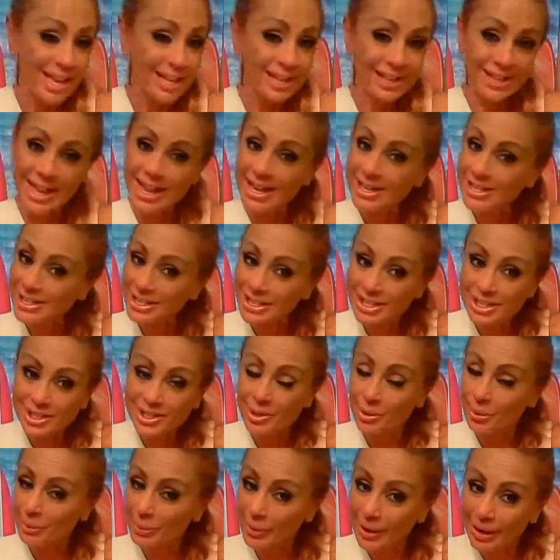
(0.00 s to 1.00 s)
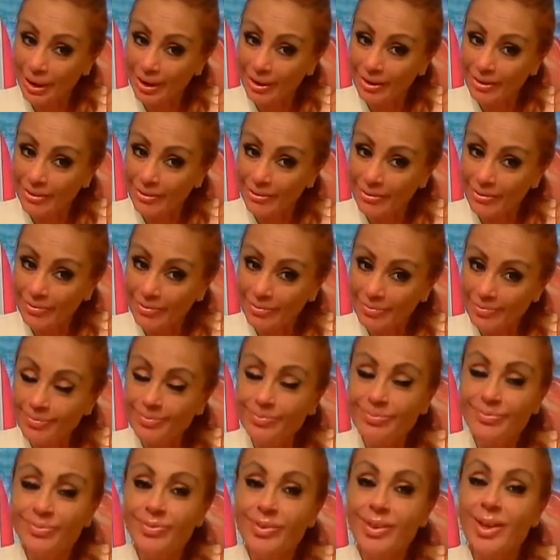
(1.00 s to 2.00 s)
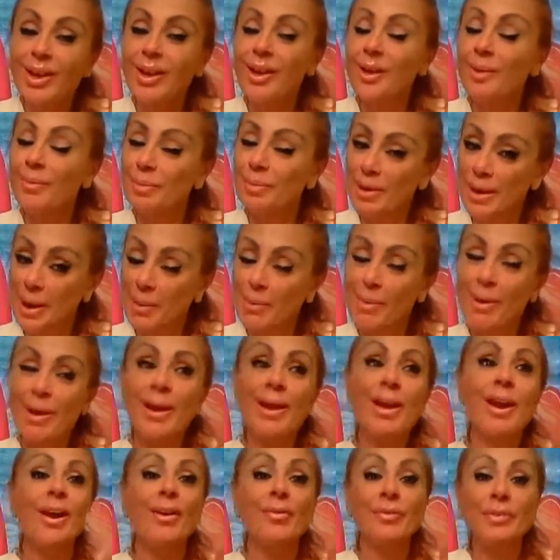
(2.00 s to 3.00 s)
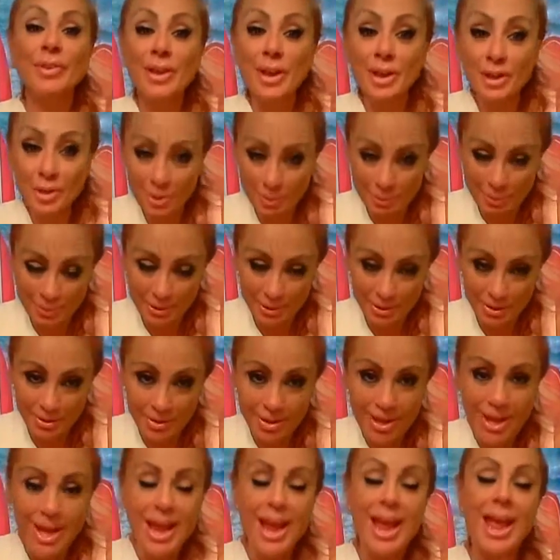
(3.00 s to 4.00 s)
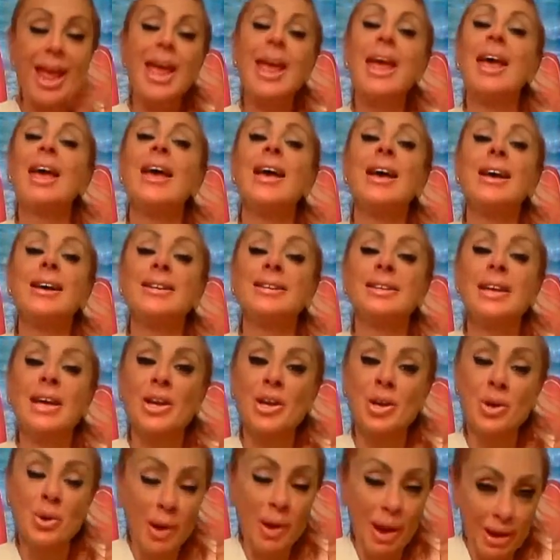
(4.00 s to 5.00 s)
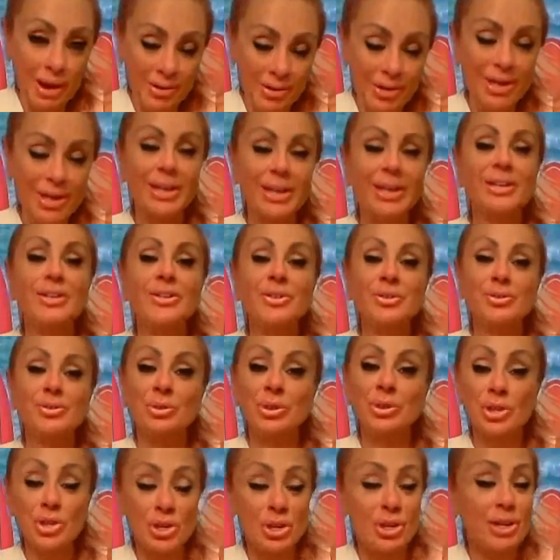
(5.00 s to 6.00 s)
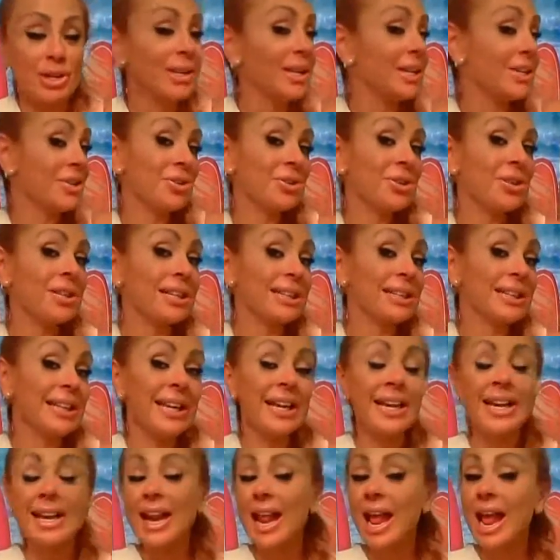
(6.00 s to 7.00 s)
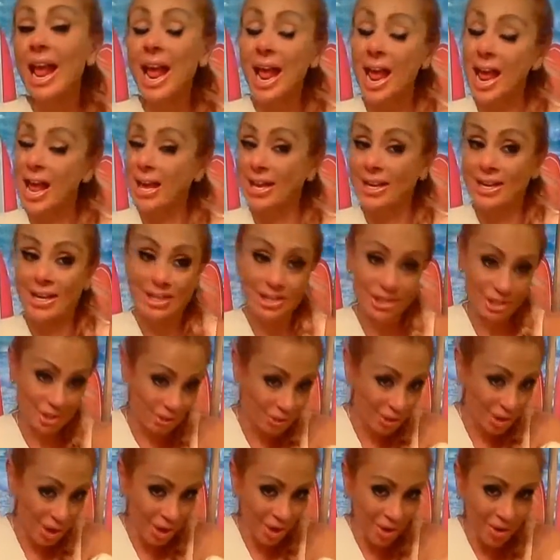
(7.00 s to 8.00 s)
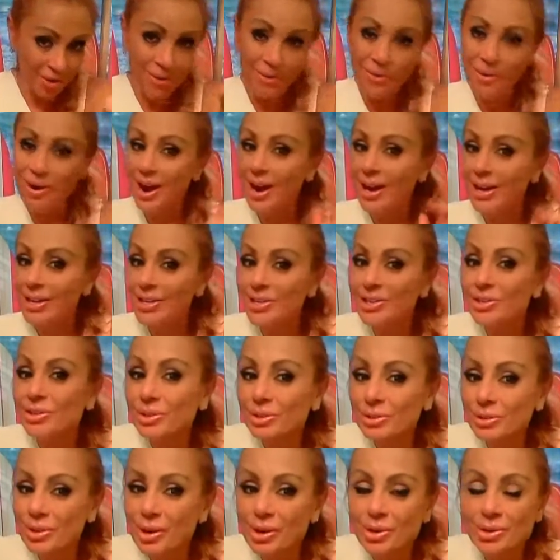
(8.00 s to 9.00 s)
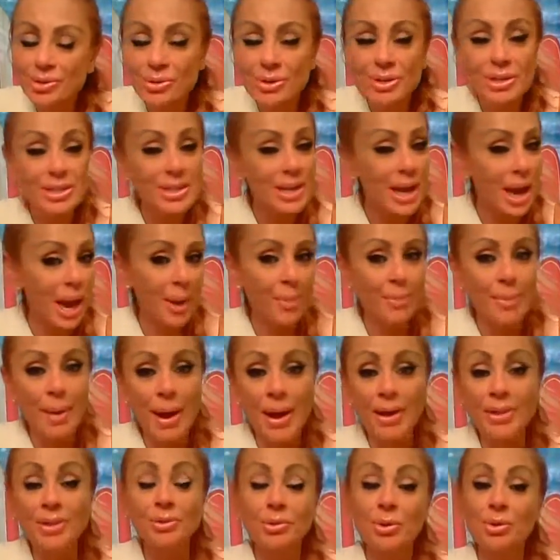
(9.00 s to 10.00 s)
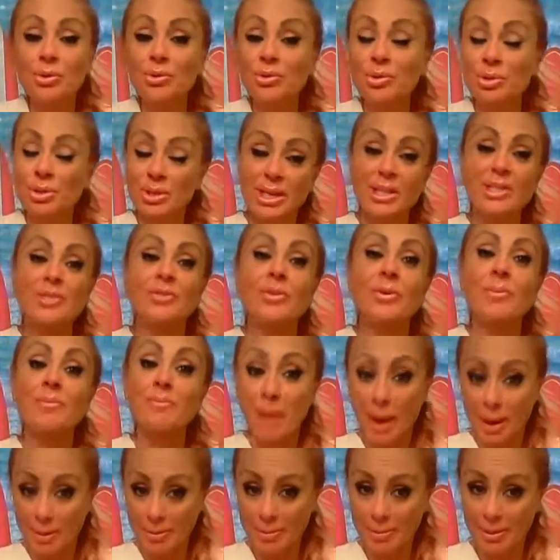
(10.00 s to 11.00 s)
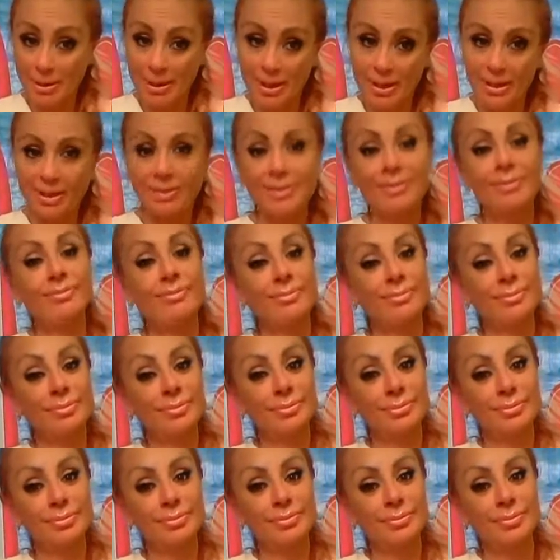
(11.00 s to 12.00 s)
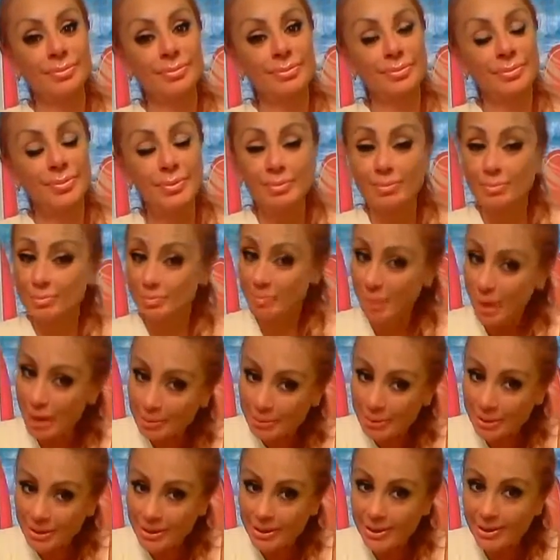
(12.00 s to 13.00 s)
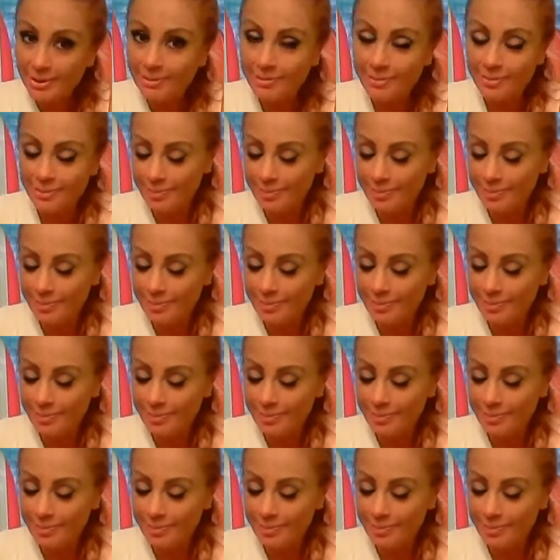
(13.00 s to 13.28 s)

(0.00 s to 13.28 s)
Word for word: that's just the rent. But I pay every other bill, and I go out and I do the cooking, I do the cleaning, and as you know, I do the groceries, I buy the groceries, that's from my money, my money.